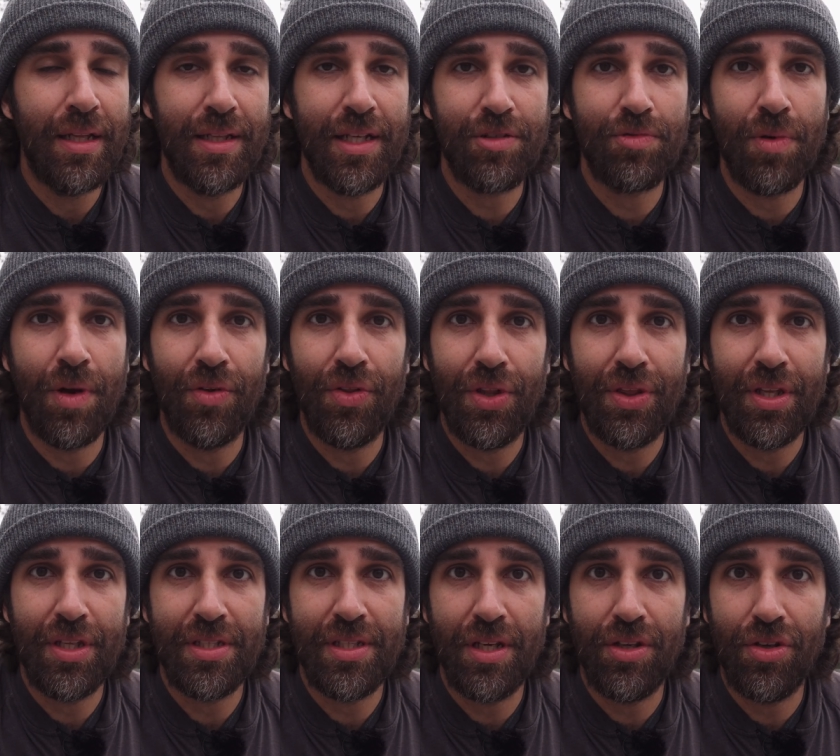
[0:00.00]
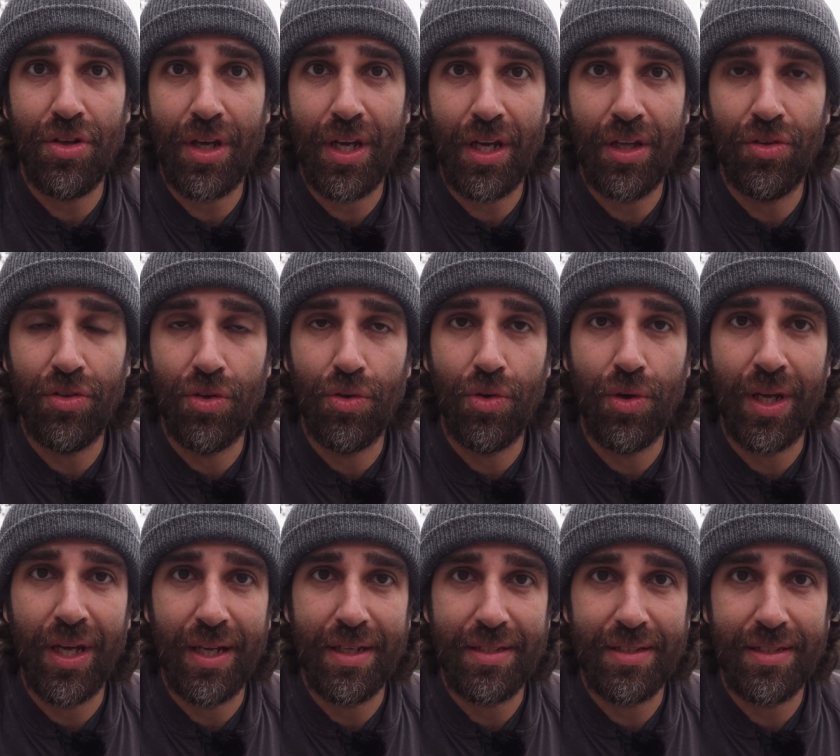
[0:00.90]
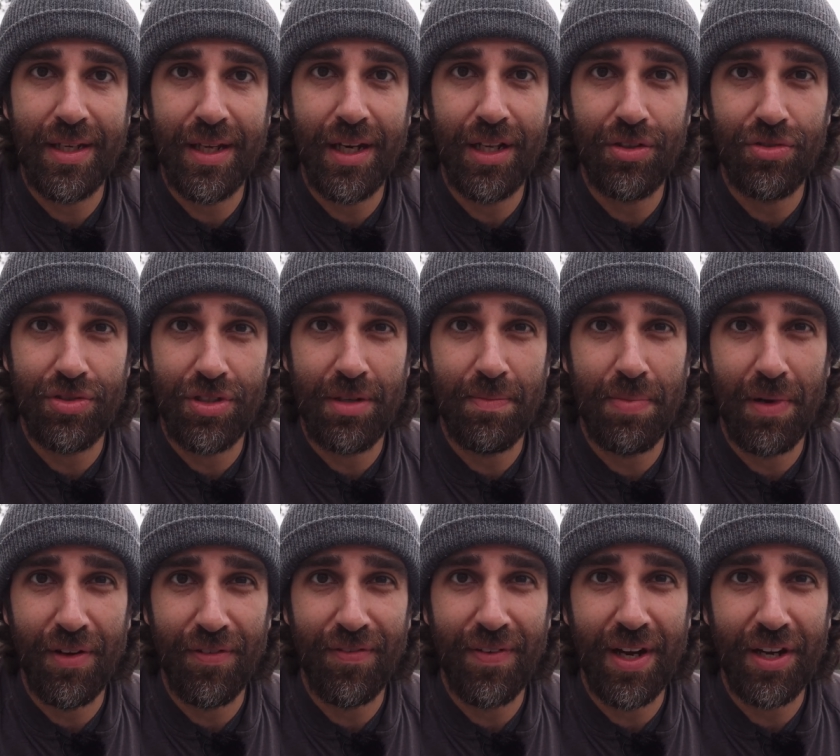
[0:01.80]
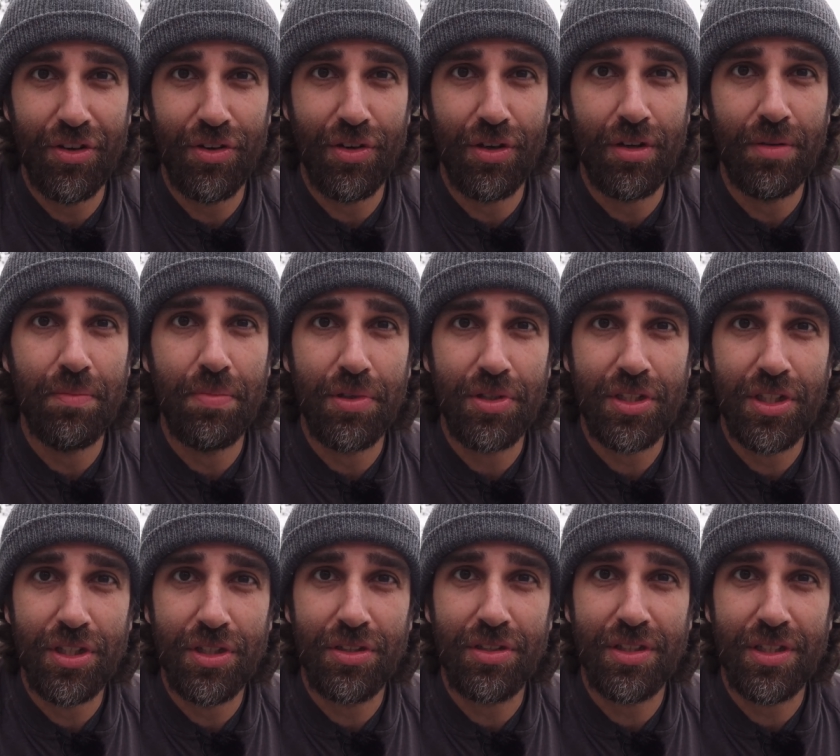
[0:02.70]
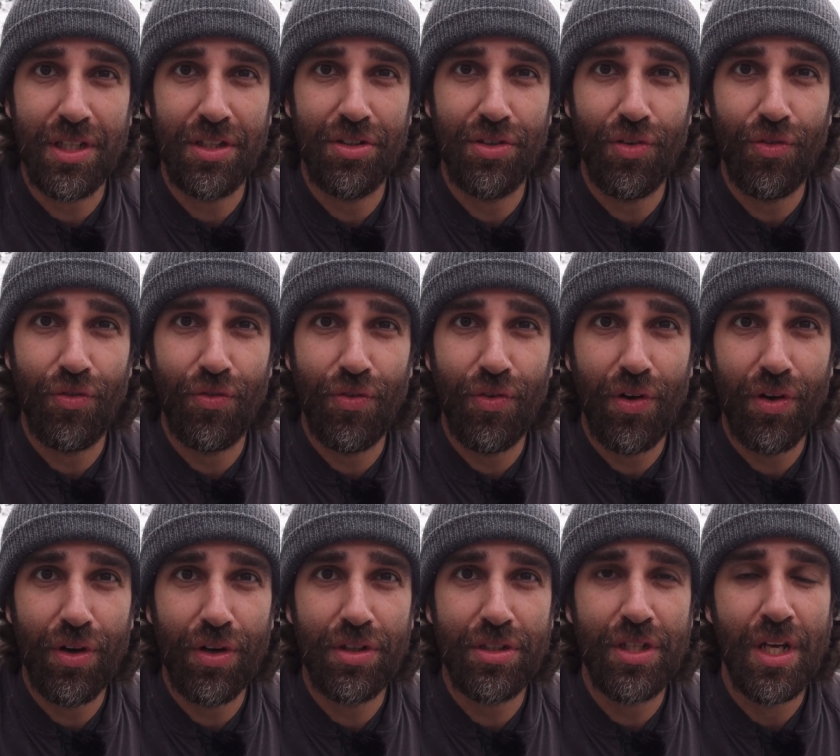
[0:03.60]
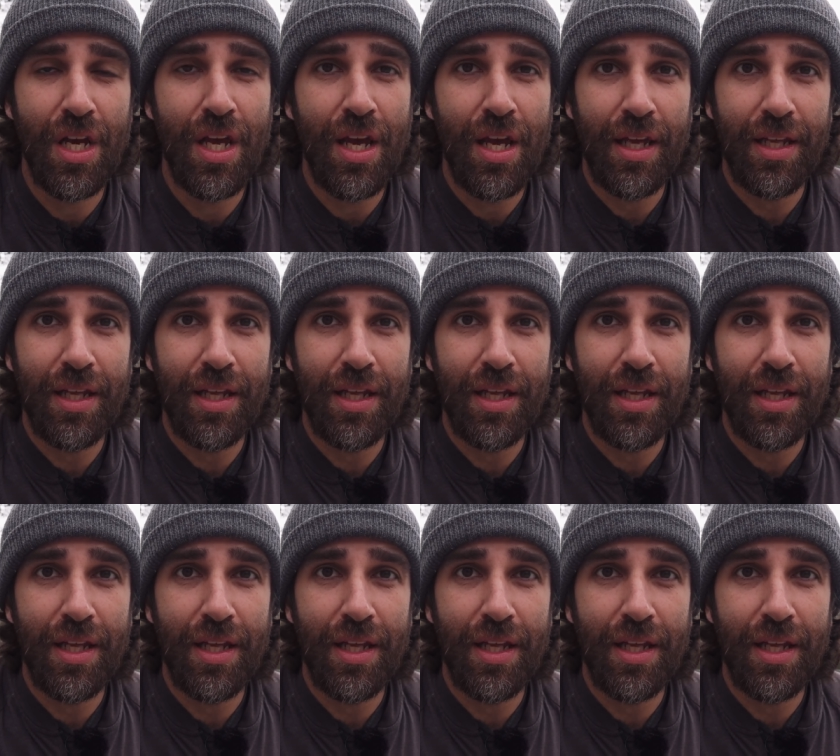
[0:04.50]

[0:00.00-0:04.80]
That's one of the things that you can do in a city to simplify your compositions and your photos.